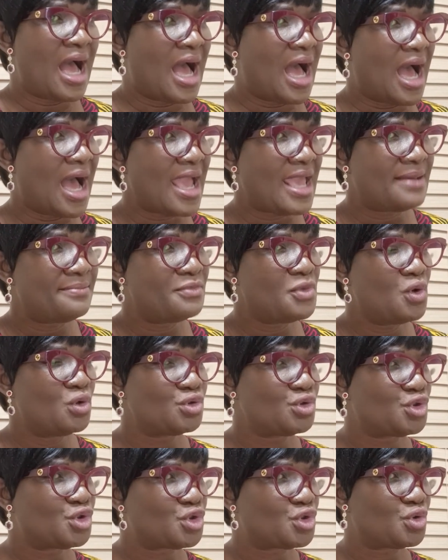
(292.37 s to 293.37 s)
I am
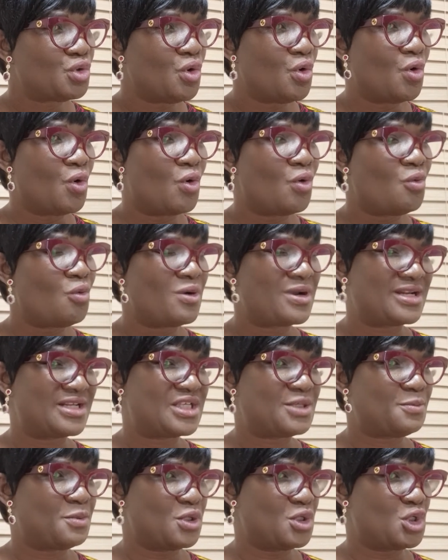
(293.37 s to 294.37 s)
not sure what
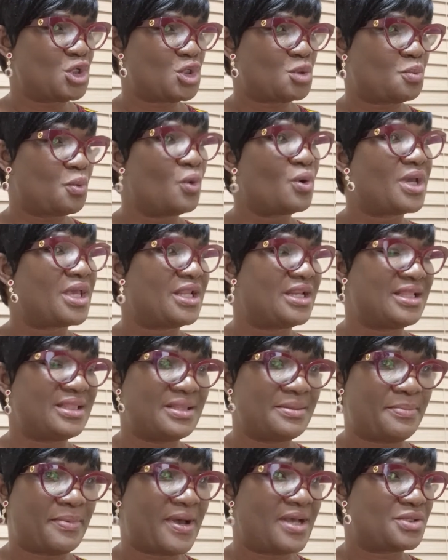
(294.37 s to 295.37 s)
has been spoken in
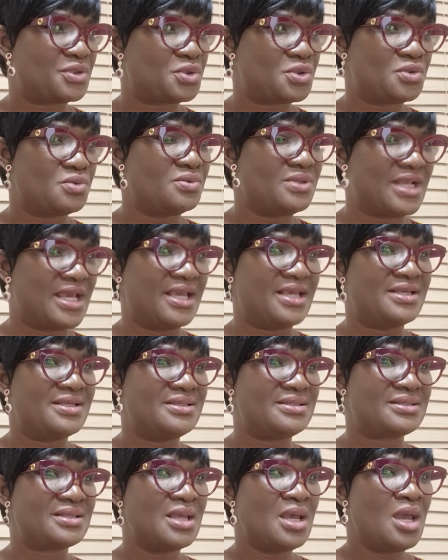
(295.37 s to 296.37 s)
the past two
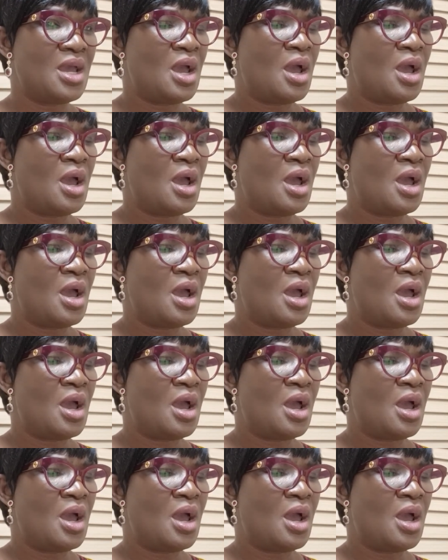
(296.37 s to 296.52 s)
days,